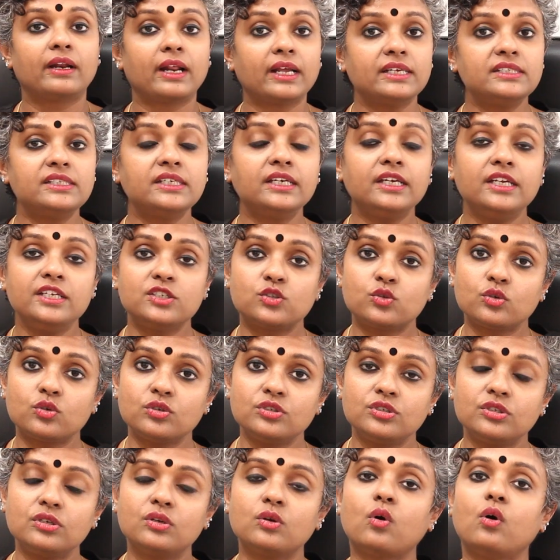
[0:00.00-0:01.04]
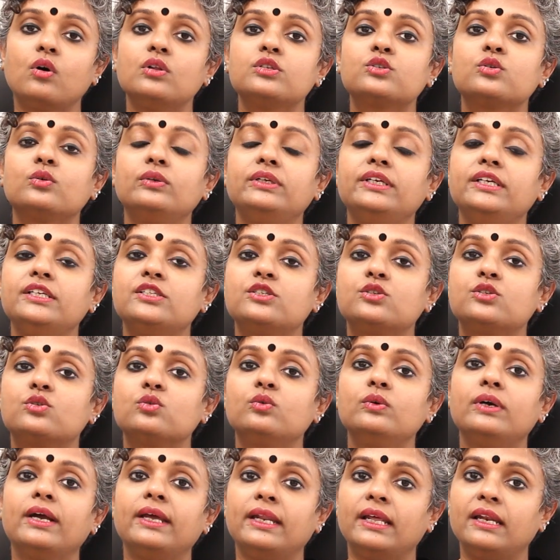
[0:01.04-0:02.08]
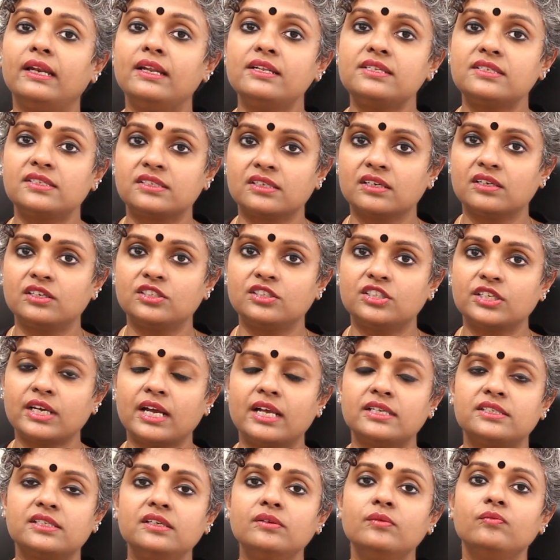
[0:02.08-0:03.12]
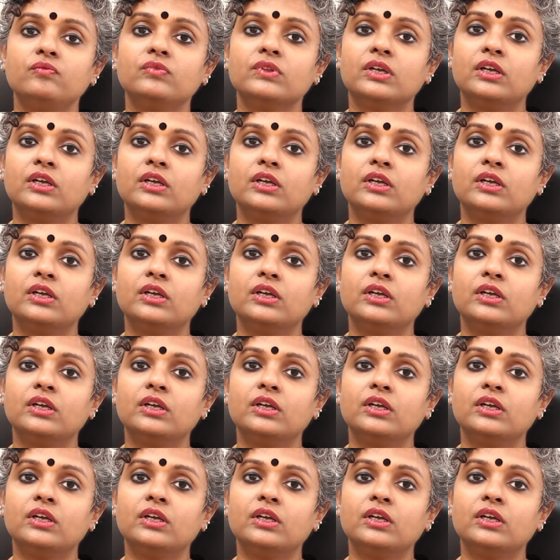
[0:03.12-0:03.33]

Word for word: Rising estrogen also leads to an LH surge as in